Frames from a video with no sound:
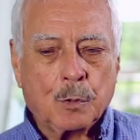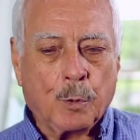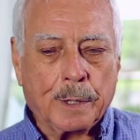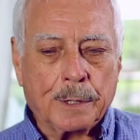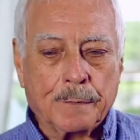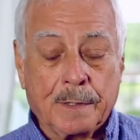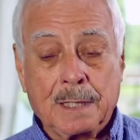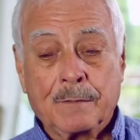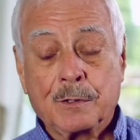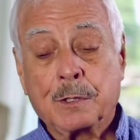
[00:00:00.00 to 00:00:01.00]
queer. They
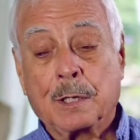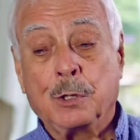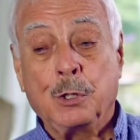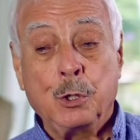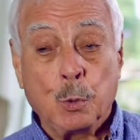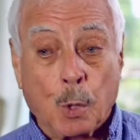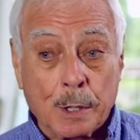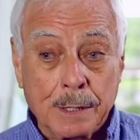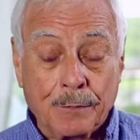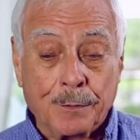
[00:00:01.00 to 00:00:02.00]
never said you
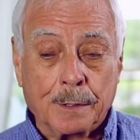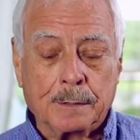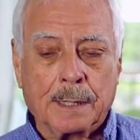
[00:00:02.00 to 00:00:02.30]
are different.